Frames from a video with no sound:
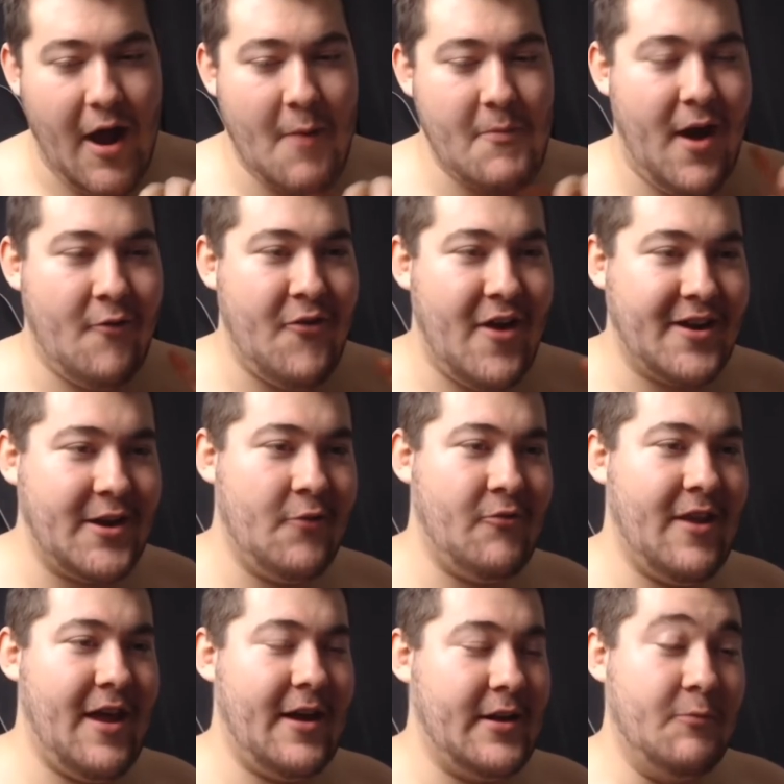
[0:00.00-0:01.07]
pal, thank you for
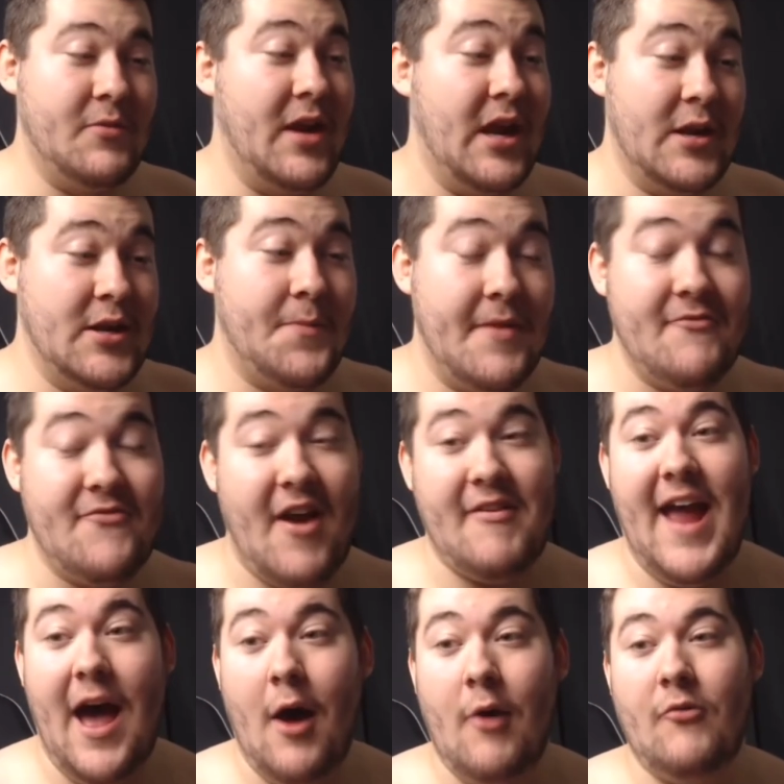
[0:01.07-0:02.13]
that. You've been very
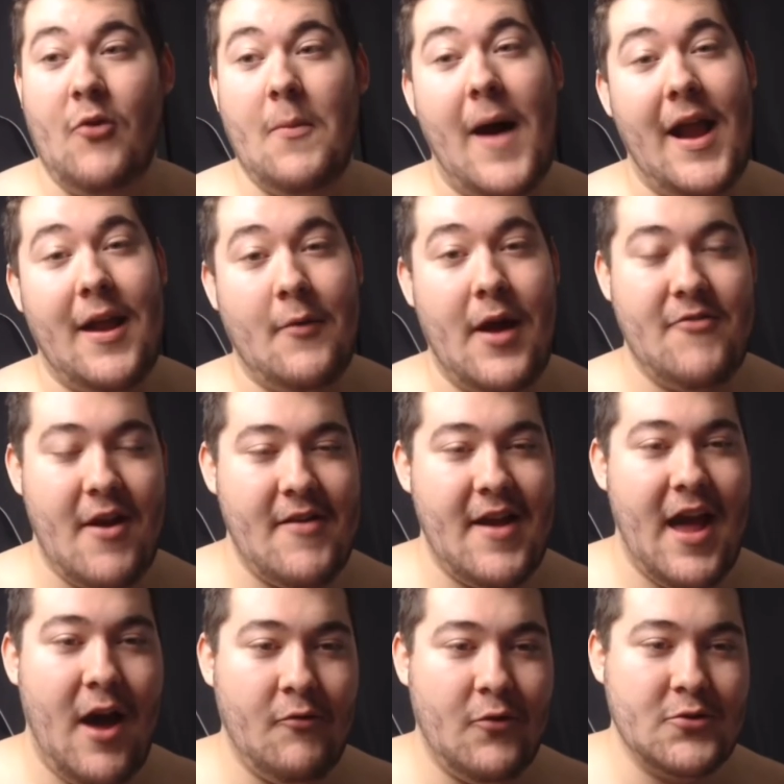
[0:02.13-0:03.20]
helpful, by the way, very
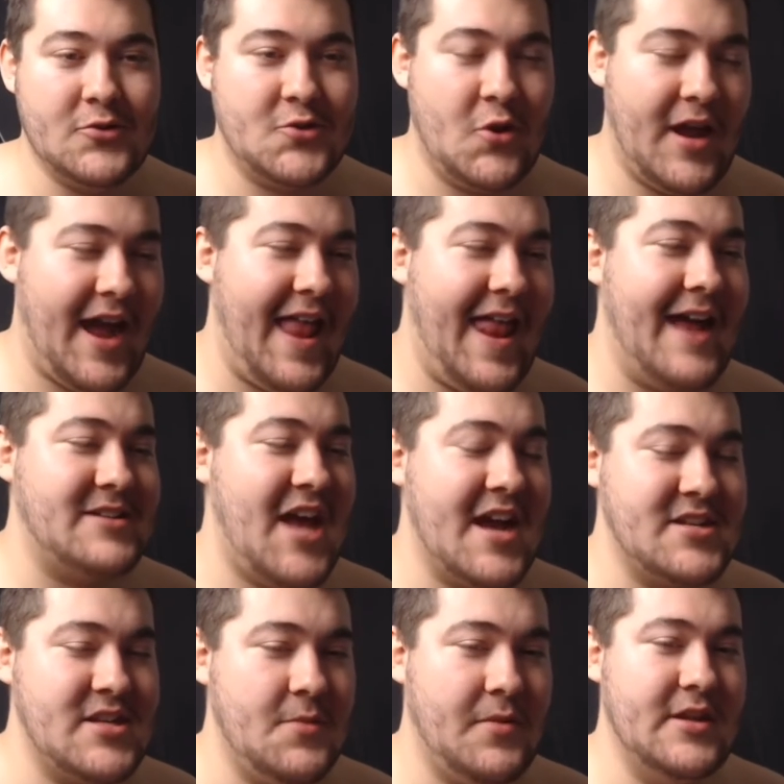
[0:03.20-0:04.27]
helpful. Could I get that
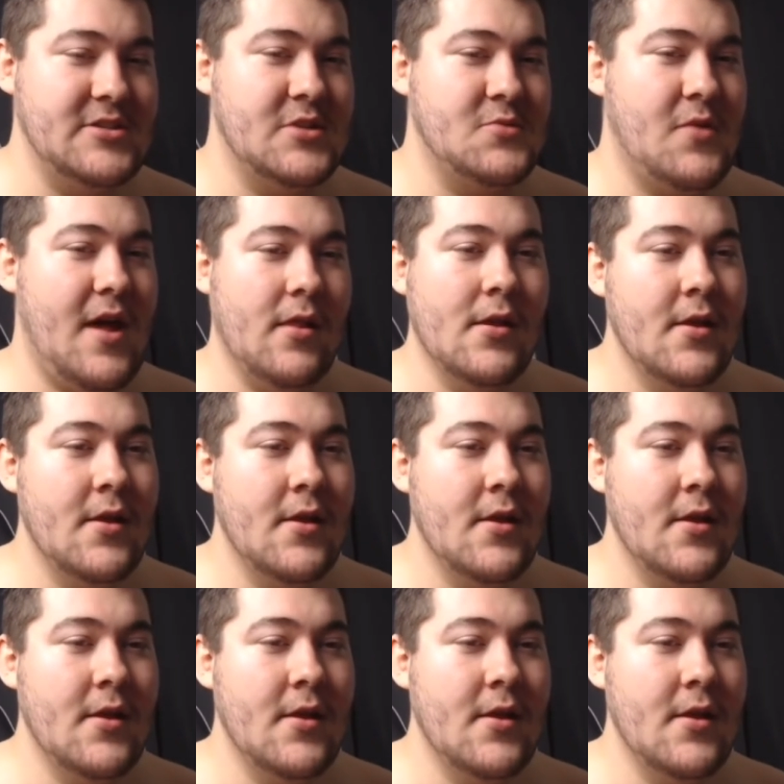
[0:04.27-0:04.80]
taxi, please, as well?